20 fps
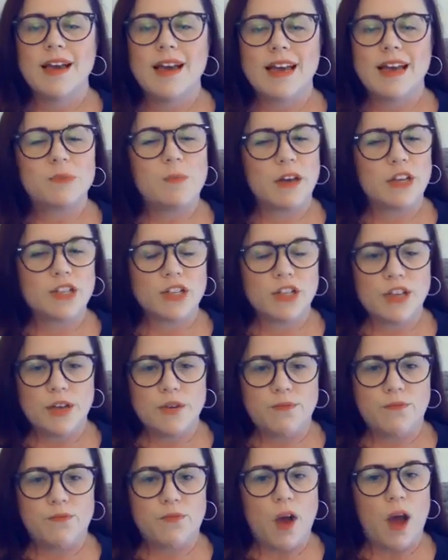
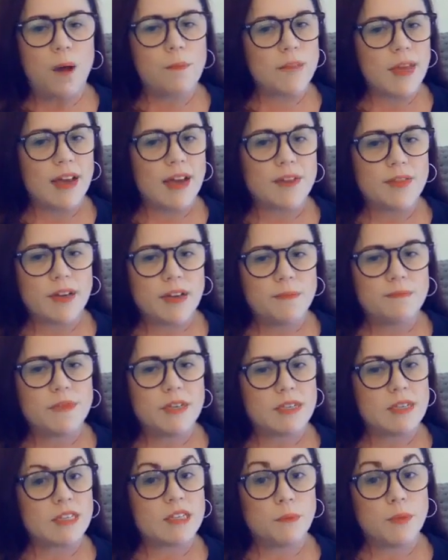especially from like the
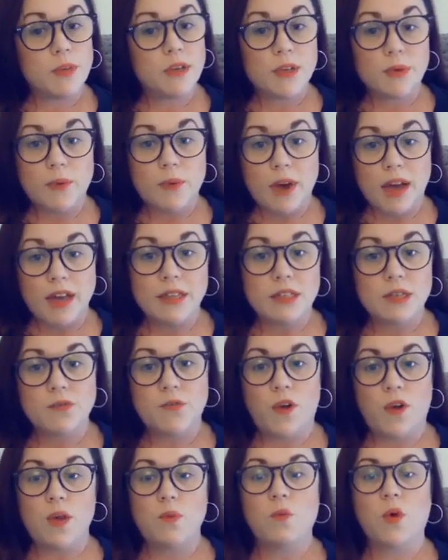disability rights
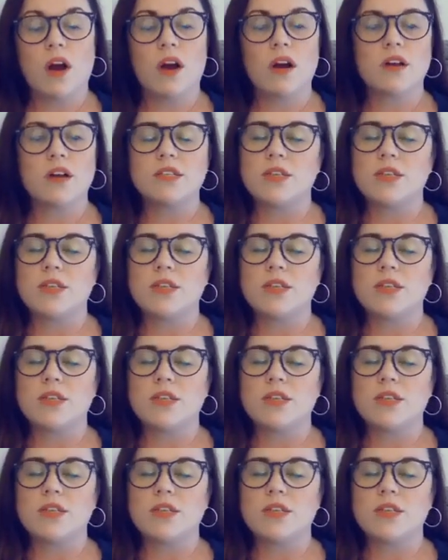framework.